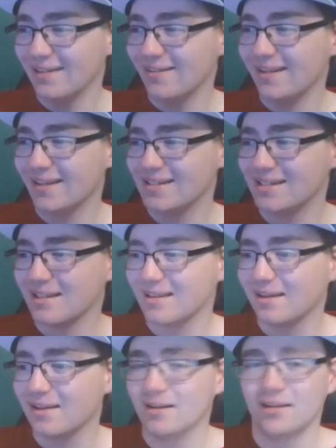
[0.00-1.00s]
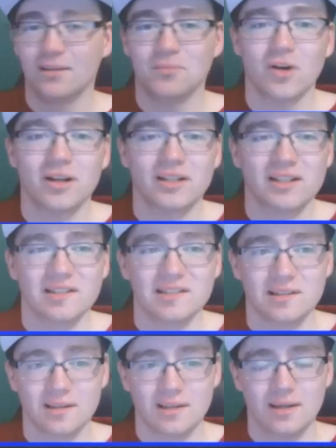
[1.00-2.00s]
because, uh, you know, the brightness.
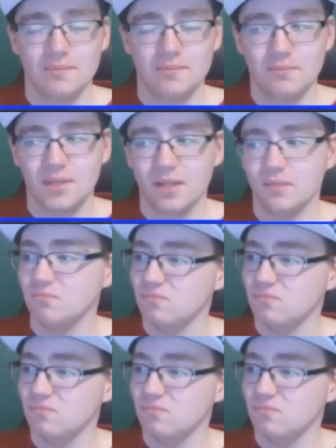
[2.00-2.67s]
But,